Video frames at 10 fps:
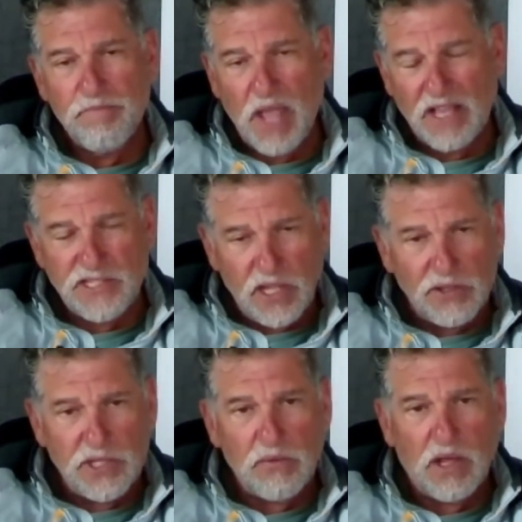I
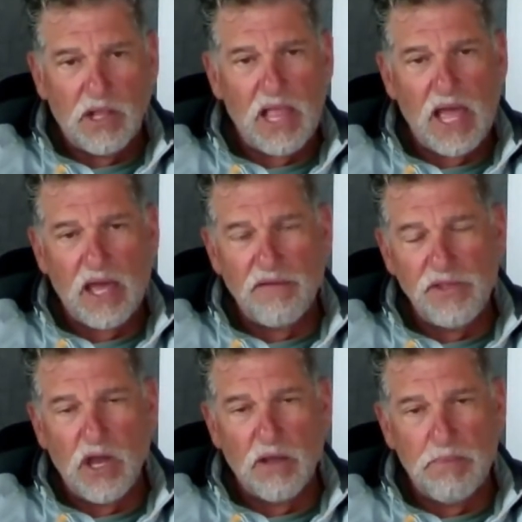still do a lot of
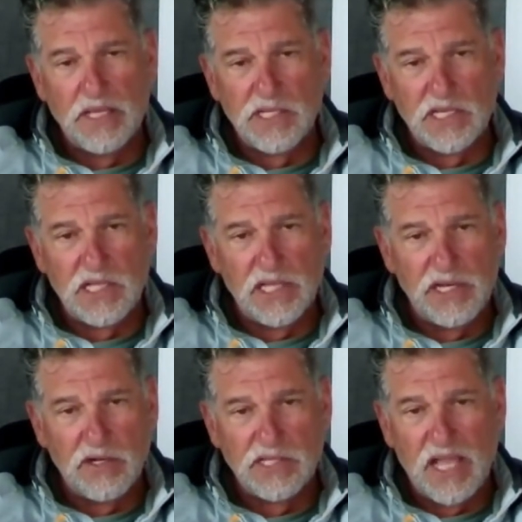young business
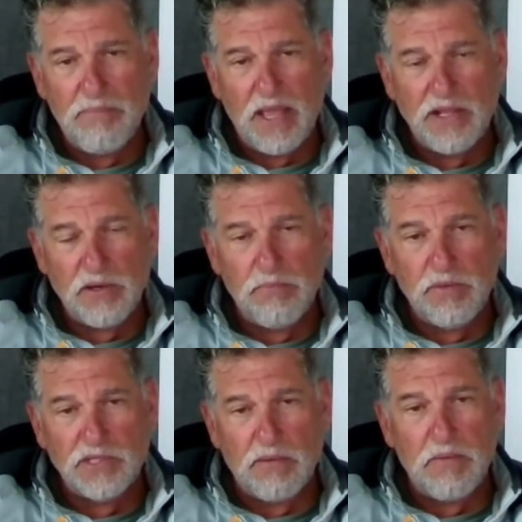leaders. I mentor
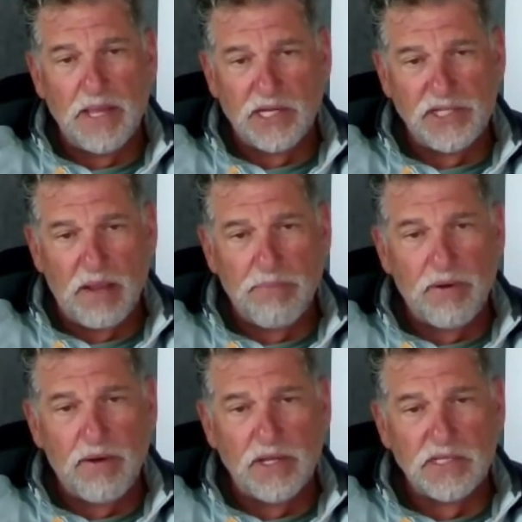some of my
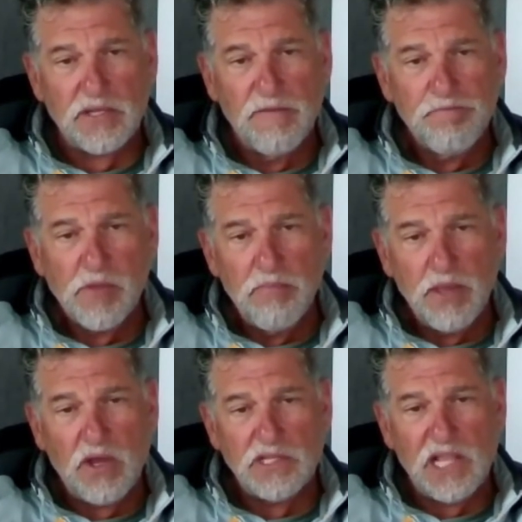contemporaries,
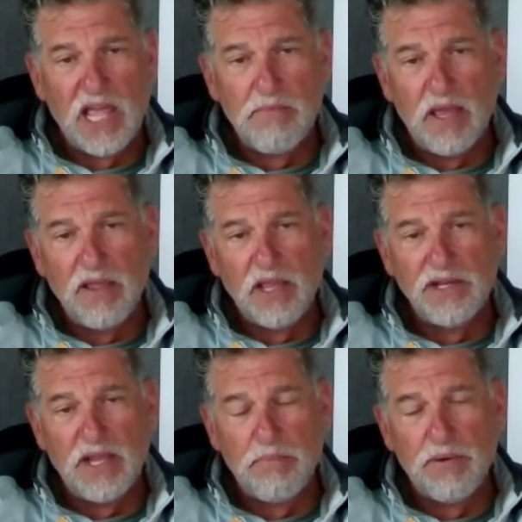because a lot of my
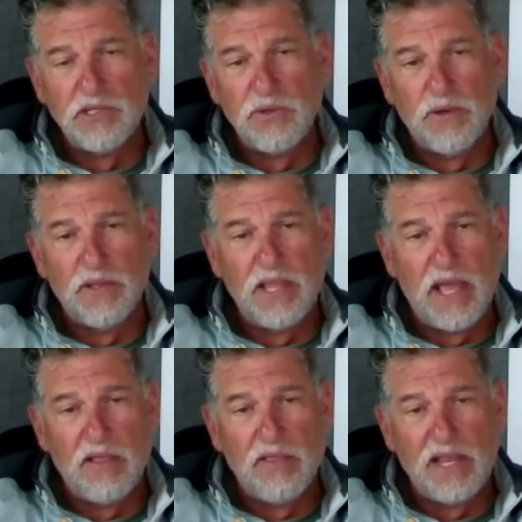contemporaries who are in
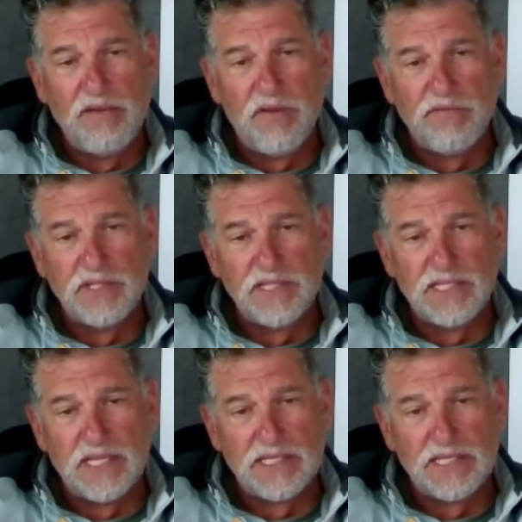their late 50s and